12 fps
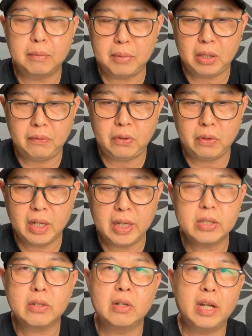I mean, if you
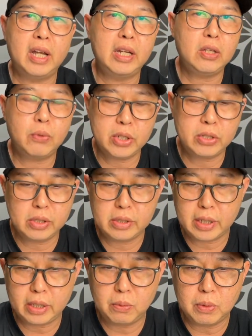guys got any
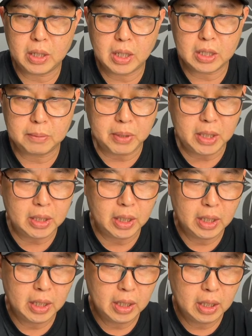questions that you want to ask me,
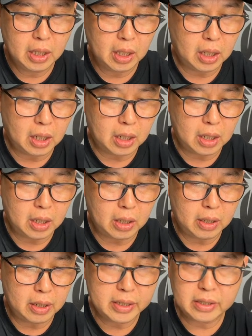
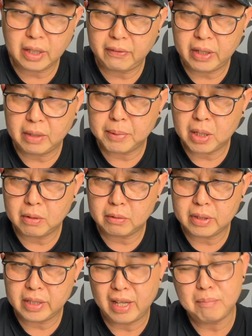Let's give it
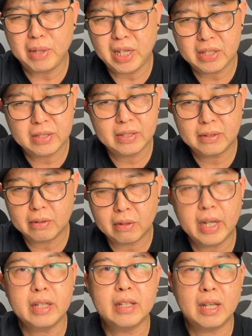about 10 minutes, right?